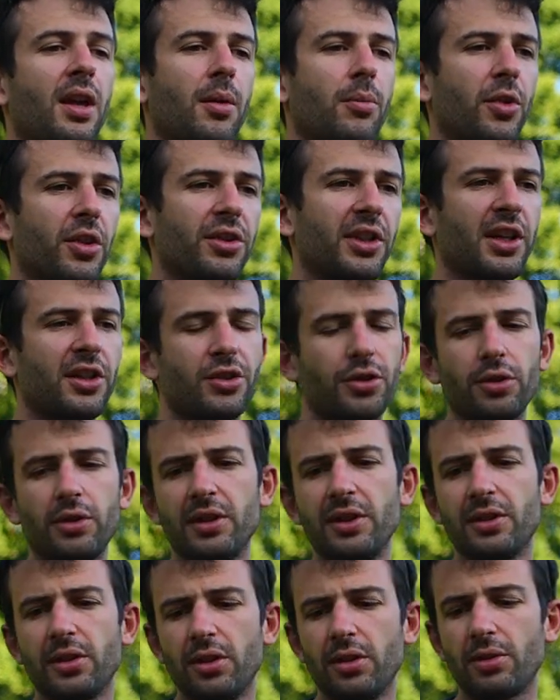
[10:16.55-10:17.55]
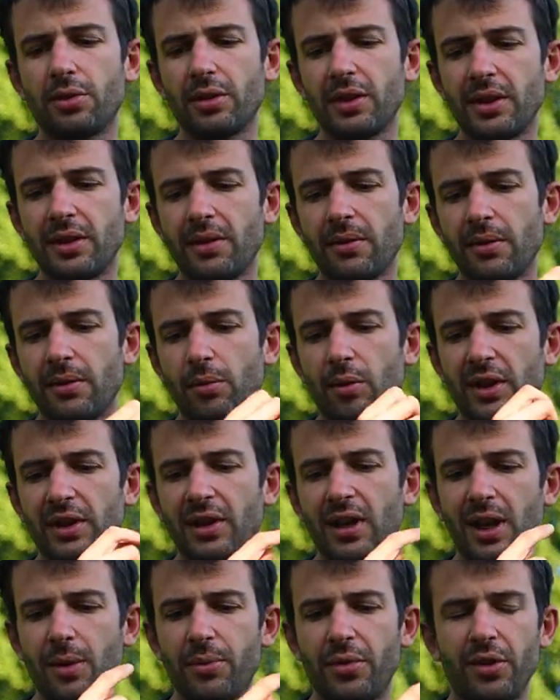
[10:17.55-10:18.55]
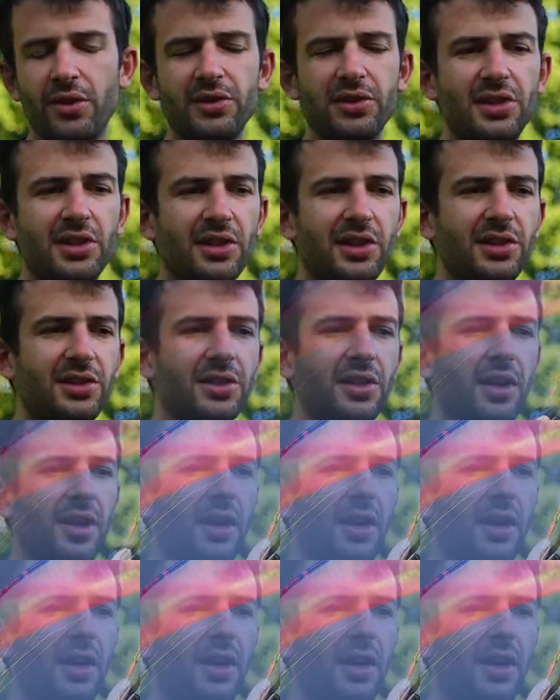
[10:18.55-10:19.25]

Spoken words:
But actually, no, what happens is